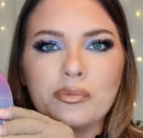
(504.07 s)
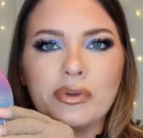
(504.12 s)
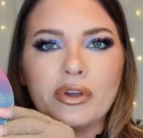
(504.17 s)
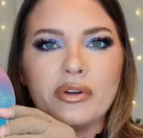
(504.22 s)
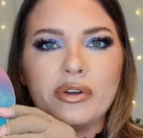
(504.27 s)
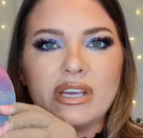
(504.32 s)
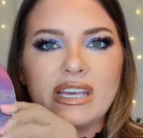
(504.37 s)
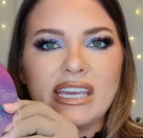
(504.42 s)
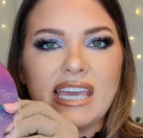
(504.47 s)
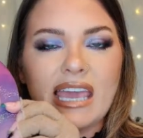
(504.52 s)

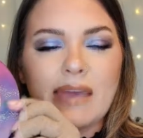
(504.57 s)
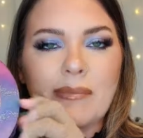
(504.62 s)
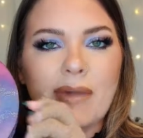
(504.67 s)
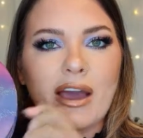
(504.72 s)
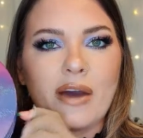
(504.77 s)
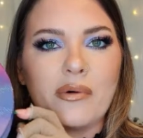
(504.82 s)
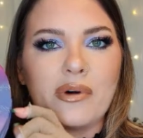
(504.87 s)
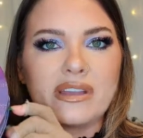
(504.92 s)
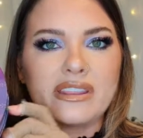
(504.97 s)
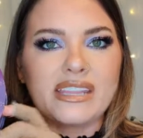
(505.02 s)
Beauty came
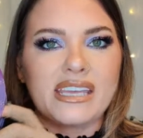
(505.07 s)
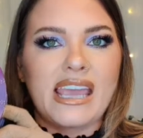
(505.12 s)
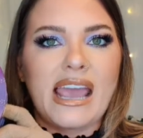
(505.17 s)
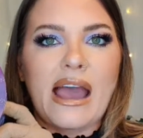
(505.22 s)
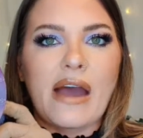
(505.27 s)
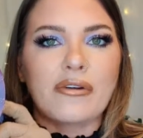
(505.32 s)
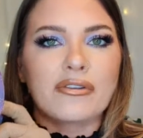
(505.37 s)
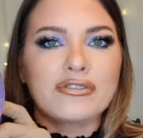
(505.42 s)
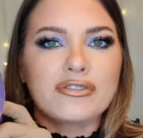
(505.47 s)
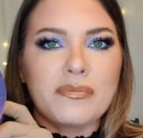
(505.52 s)
out with the
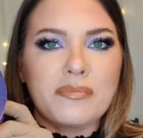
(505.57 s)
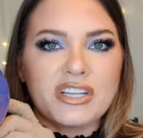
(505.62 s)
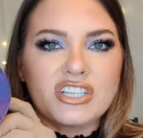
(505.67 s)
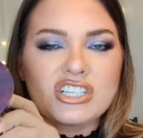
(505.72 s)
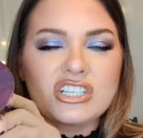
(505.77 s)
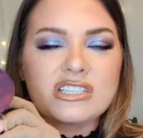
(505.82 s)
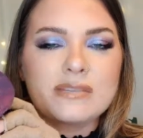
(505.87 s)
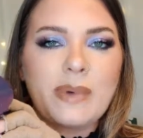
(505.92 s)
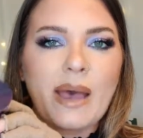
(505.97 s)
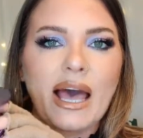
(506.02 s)
Outer
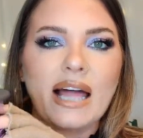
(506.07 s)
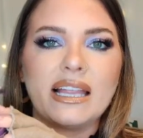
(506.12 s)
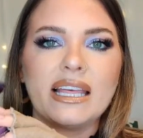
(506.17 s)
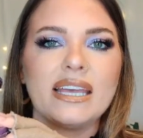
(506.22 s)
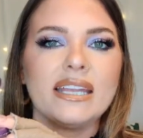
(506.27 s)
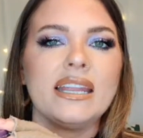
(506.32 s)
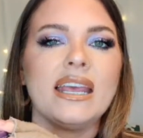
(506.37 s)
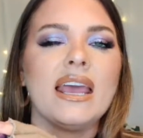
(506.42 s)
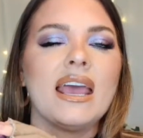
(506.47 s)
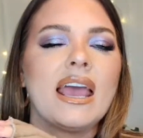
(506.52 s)
Dimensions
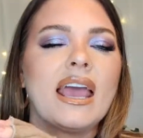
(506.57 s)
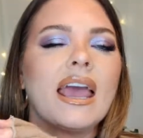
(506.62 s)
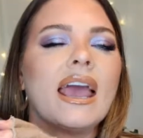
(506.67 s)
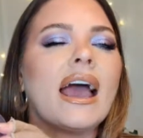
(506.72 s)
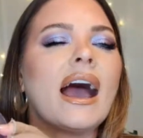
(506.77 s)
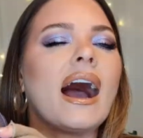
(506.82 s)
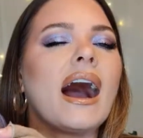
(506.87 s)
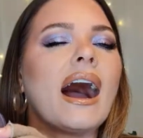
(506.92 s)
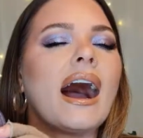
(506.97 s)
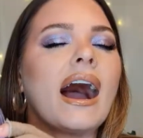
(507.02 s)
palette.
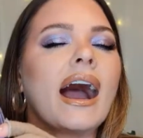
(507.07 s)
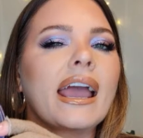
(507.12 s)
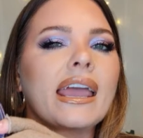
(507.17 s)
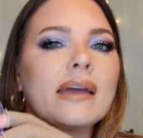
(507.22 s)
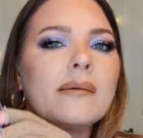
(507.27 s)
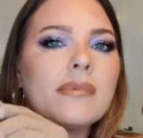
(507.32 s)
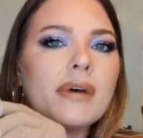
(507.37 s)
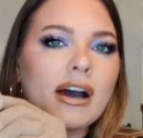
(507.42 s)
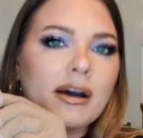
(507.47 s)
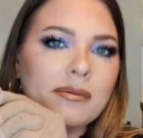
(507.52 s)
I
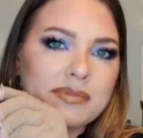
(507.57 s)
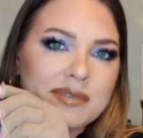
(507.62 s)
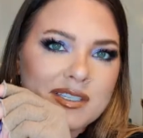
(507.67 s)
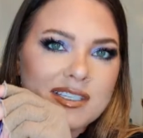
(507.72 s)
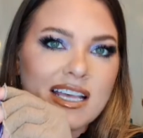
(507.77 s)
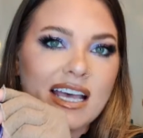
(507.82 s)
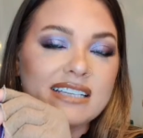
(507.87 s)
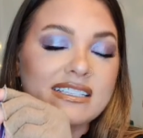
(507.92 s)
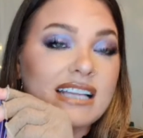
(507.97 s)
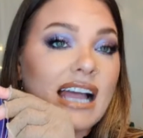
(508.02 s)
am
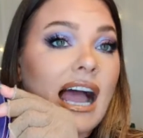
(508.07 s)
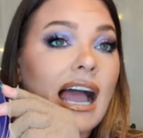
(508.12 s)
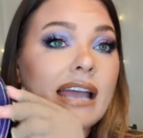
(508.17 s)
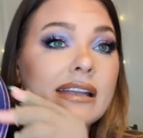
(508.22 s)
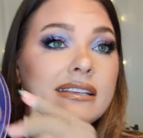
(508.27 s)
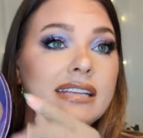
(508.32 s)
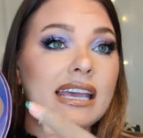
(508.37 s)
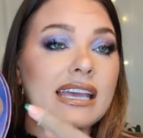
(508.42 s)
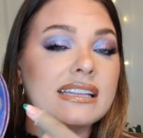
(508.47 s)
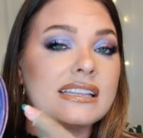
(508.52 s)
obsessed. I
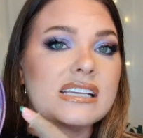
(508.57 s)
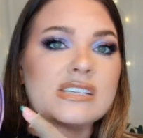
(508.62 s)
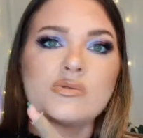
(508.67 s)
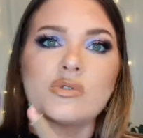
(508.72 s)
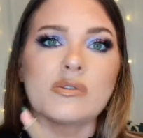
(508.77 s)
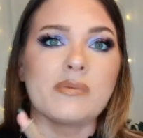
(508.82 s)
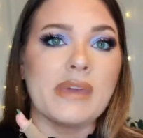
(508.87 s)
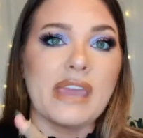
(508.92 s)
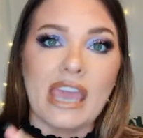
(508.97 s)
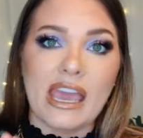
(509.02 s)
take this
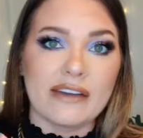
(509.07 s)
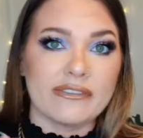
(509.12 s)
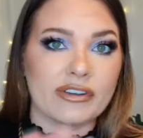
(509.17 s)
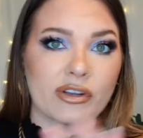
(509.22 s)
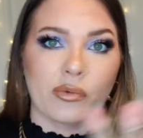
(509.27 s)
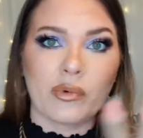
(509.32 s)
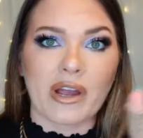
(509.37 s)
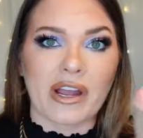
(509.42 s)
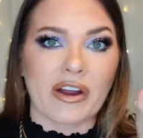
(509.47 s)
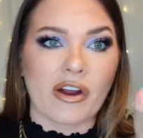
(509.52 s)
with me
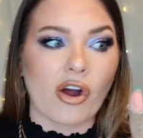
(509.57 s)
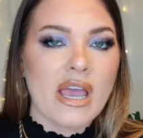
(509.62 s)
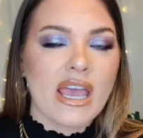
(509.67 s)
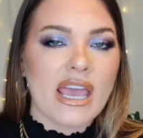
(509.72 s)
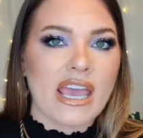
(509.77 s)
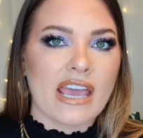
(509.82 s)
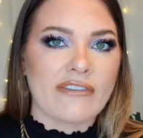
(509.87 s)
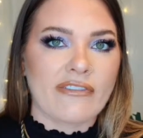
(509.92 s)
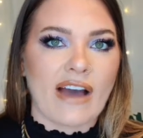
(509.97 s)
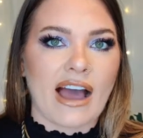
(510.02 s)
everywhere.
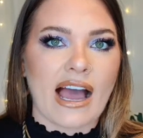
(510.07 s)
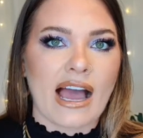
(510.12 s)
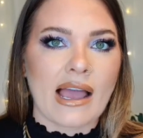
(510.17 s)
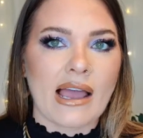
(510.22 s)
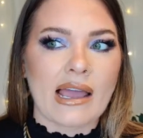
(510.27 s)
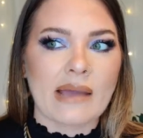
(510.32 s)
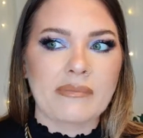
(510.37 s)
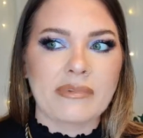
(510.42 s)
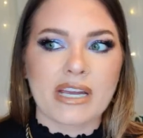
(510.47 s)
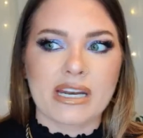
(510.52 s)
If
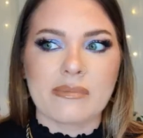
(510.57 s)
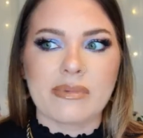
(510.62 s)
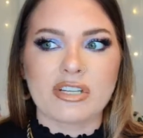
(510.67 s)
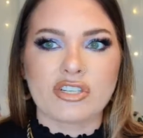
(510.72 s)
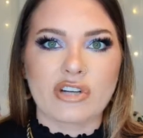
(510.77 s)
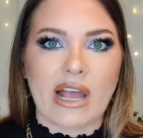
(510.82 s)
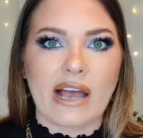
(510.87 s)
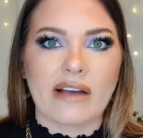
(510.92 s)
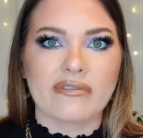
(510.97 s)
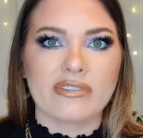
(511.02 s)
I'm going to be
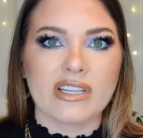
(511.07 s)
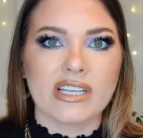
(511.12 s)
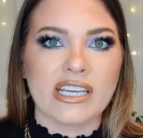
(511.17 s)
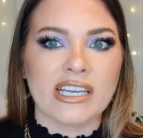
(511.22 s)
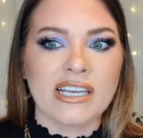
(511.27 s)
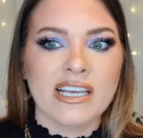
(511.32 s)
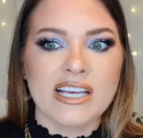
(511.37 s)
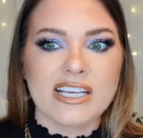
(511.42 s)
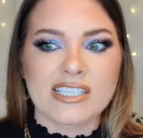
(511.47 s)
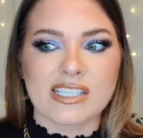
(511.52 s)

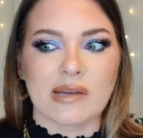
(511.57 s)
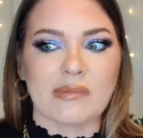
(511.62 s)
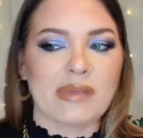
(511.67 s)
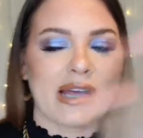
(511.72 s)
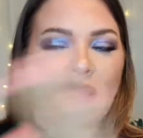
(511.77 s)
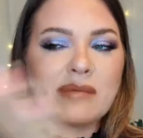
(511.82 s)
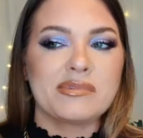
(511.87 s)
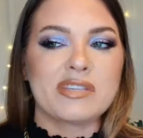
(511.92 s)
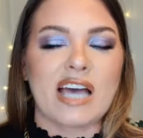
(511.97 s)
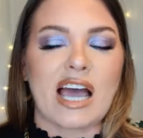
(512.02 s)
traveling,
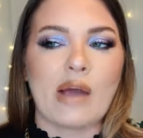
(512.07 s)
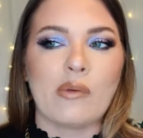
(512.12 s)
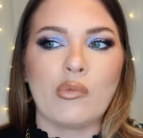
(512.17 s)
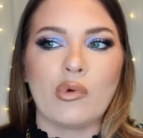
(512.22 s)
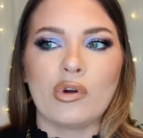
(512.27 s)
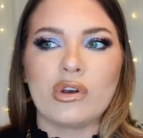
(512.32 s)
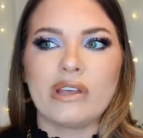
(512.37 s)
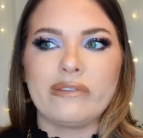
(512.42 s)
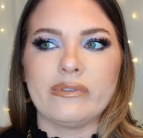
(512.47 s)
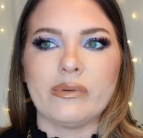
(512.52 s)
sometimes I
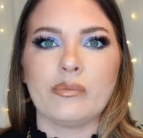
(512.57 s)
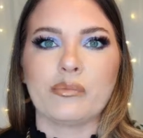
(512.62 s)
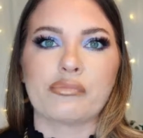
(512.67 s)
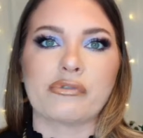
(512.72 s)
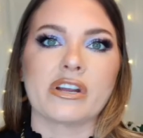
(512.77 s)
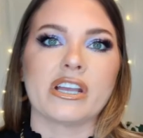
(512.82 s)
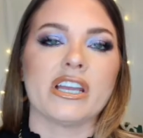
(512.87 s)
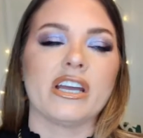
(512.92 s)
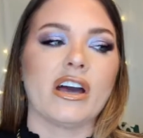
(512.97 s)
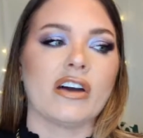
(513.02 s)
won't even
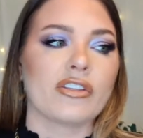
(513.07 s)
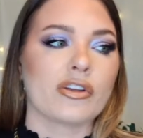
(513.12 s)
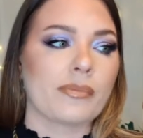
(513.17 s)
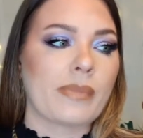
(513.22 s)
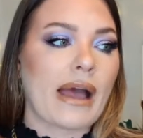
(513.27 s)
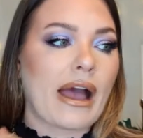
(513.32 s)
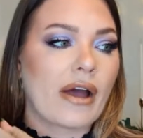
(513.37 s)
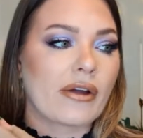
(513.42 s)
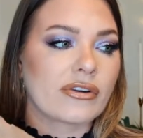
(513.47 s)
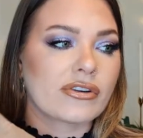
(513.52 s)
bring other
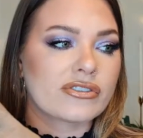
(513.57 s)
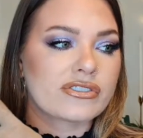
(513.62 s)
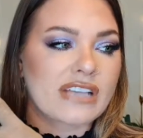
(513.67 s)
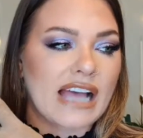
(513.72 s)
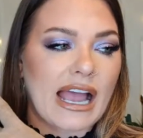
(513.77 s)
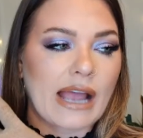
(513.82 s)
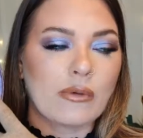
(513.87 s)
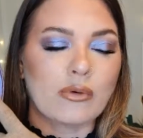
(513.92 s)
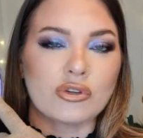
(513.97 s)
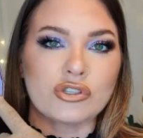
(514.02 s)
powders.
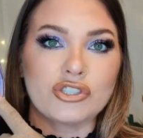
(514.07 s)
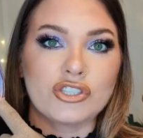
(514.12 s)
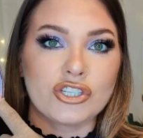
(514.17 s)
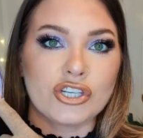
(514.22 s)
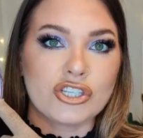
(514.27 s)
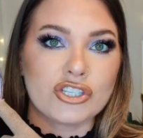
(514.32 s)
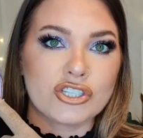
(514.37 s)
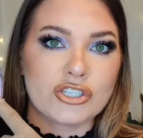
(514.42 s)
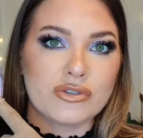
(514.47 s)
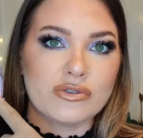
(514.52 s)
I will
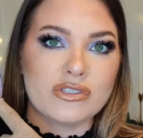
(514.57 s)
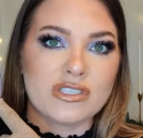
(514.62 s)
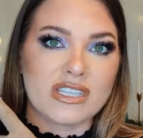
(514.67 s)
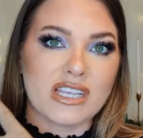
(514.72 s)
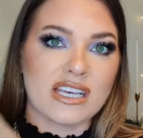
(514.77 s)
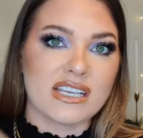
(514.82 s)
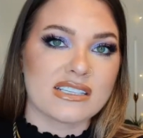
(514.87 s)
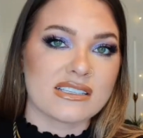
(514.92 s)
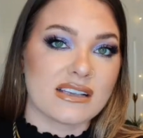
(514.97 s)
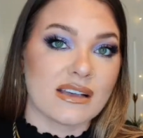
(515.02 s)
just use
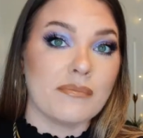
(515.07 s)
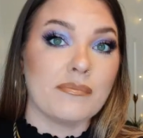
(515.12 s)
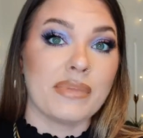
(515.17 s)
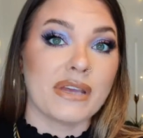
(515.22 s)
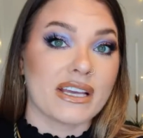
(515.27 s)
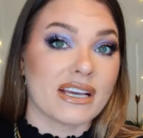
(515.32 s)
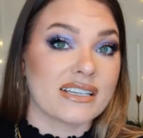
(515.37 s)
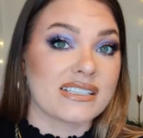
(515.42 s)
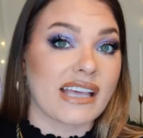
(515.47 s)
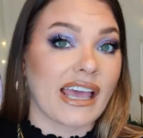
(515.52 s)
this
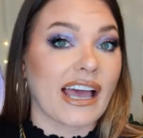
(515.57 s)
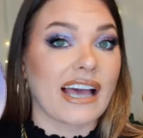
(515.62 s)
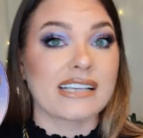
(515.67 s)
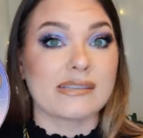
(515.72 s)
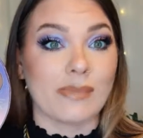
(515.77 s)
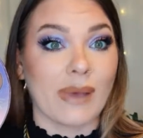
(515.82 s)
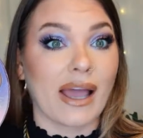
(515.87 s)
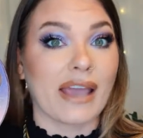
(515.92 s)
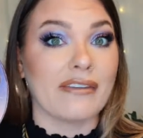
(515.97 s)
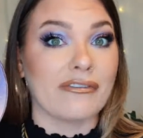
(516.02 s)
because it has
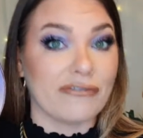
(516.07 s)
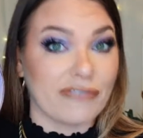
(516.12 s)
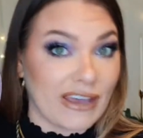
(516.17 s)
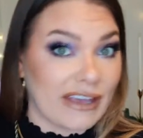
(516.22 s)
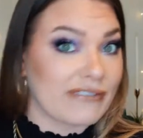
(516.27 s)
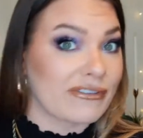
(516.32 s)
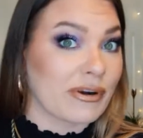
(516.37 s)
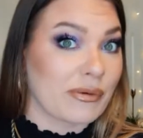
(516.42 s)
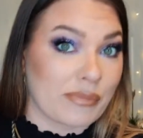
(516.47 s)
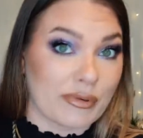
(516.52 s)
my
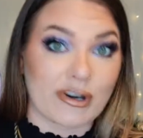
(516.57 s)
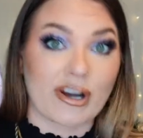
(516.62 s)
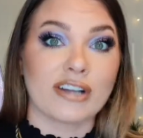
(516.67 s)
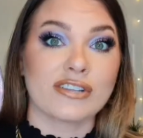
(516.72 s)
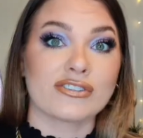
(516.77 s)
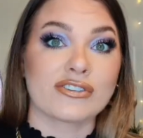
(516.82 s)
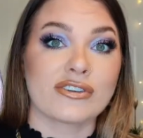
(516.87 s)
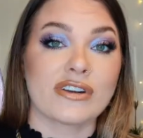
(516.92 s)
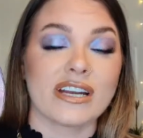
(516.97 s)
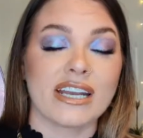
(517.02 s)
favorite
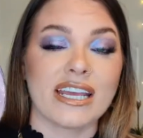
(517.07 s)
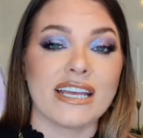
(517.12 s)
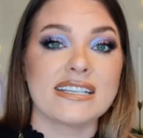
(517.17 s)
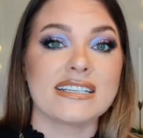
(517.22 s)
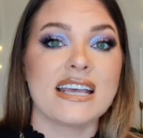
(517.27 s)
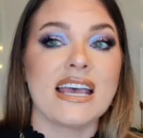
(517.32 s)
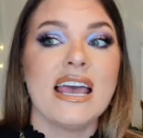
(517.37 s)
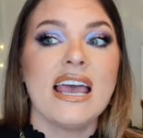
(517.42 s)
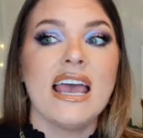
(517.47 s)
bronzer in it.